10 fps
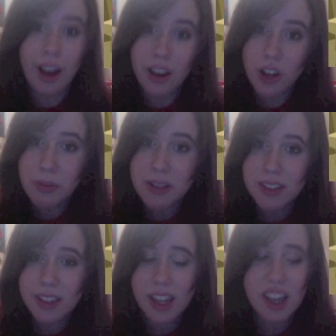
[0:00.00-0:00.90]
I hope he's in
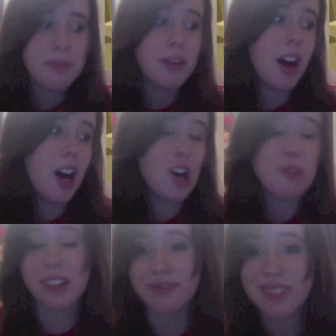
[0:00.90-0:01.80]
the game. I hope
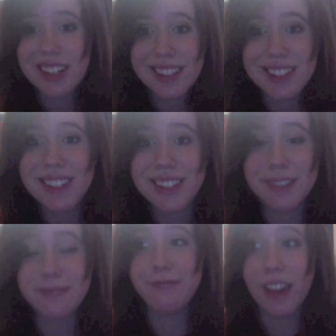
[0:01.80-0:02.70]
we can finally see
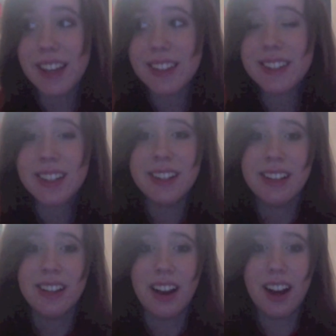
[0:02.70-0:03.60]
his face.
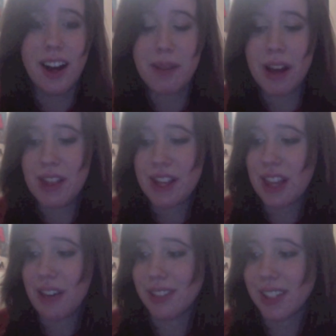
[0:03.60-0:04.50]
I think
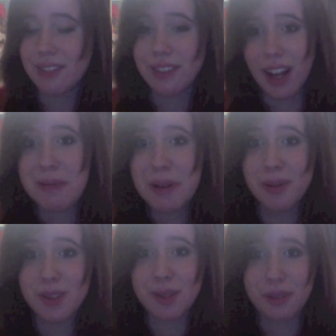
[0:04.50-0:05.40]
that would give a lot of
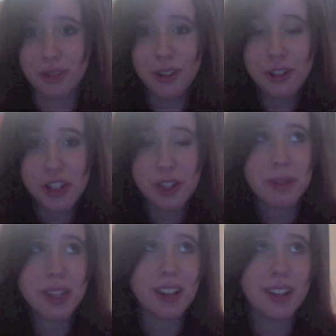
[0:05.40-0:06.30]
people some closure,
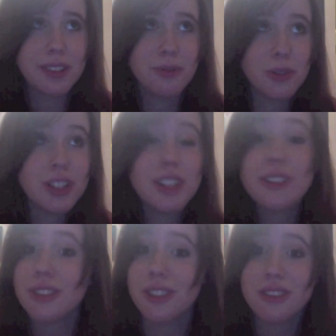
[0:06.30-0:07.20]
because for
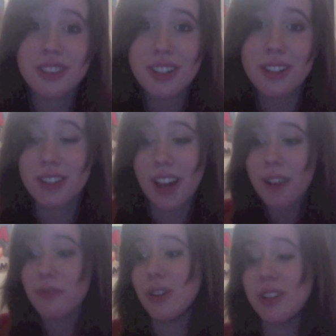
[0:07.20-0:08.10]
years and years and years
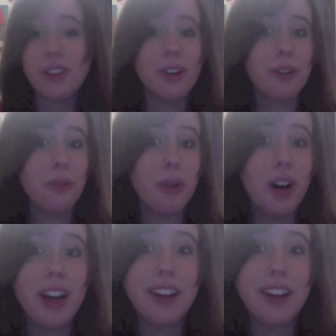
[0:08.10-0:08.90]
I've wondered what